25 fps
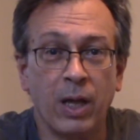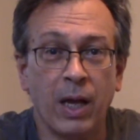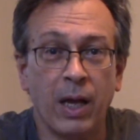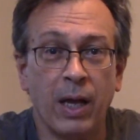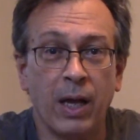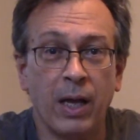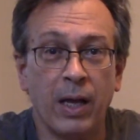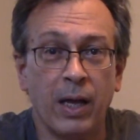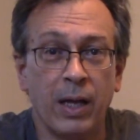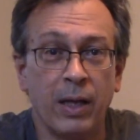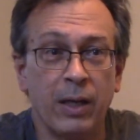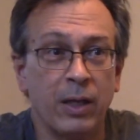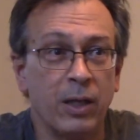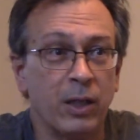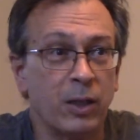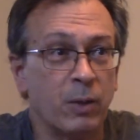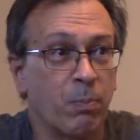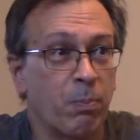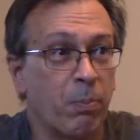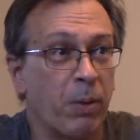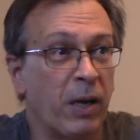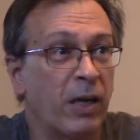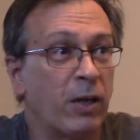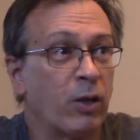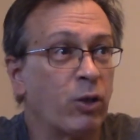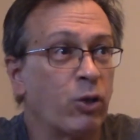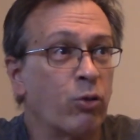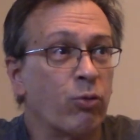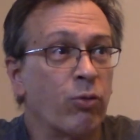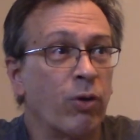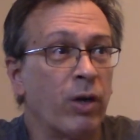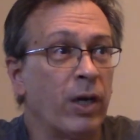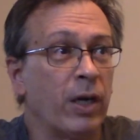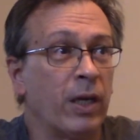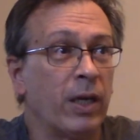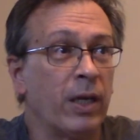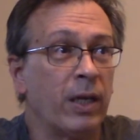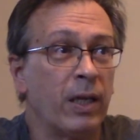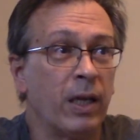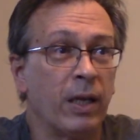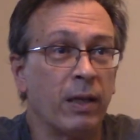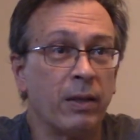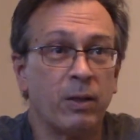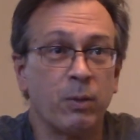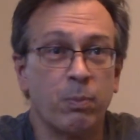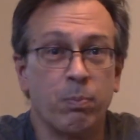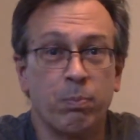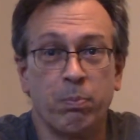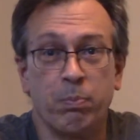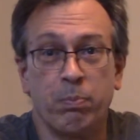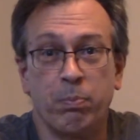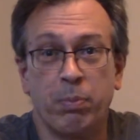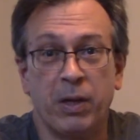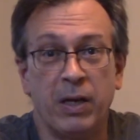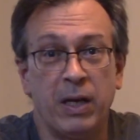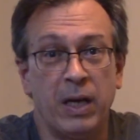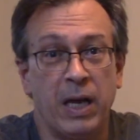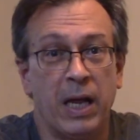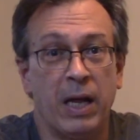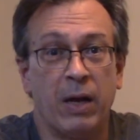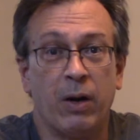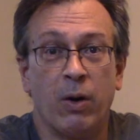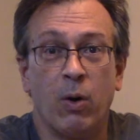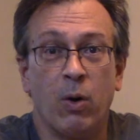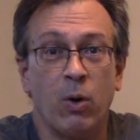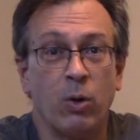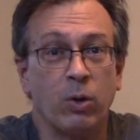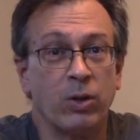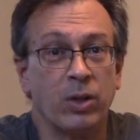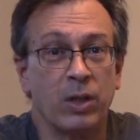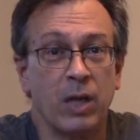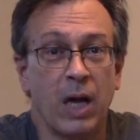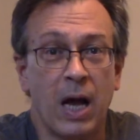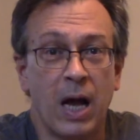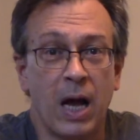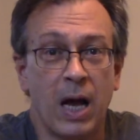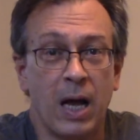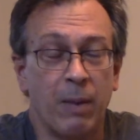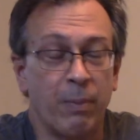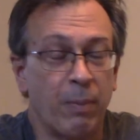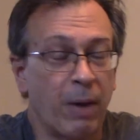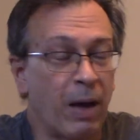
and this big tree that's been there the whole time,